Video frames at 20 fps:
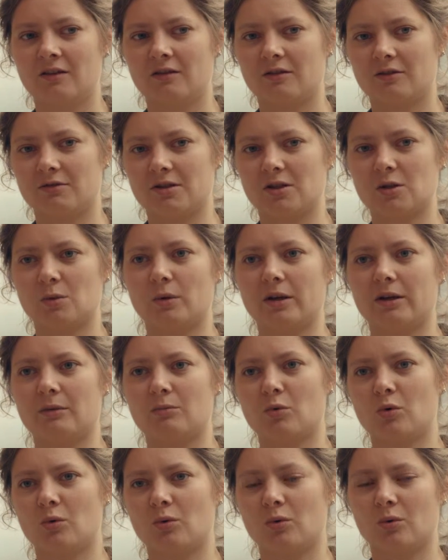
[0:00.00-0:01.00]
there is way
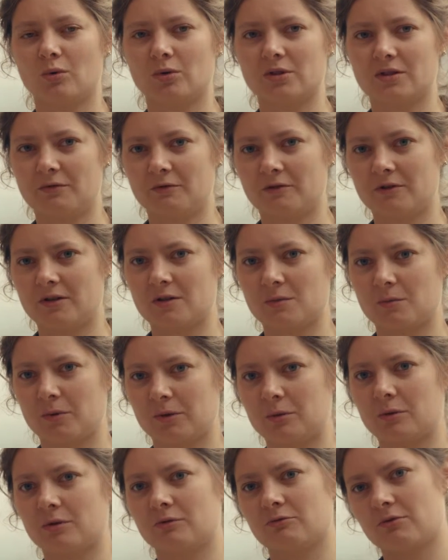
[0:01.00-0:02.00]
more difference
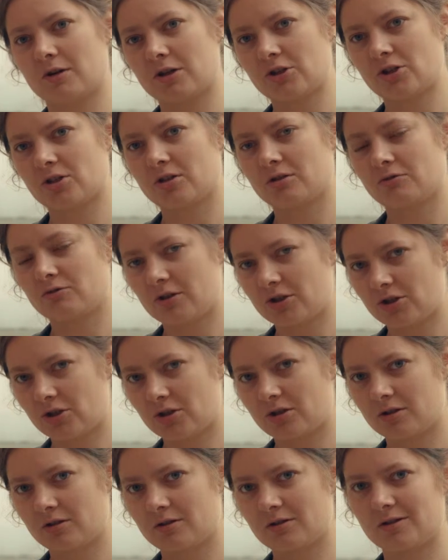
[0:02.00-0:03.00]
between Russian
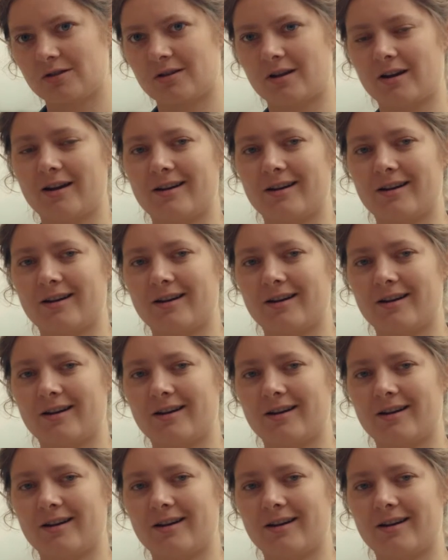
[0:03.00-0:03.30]
Russians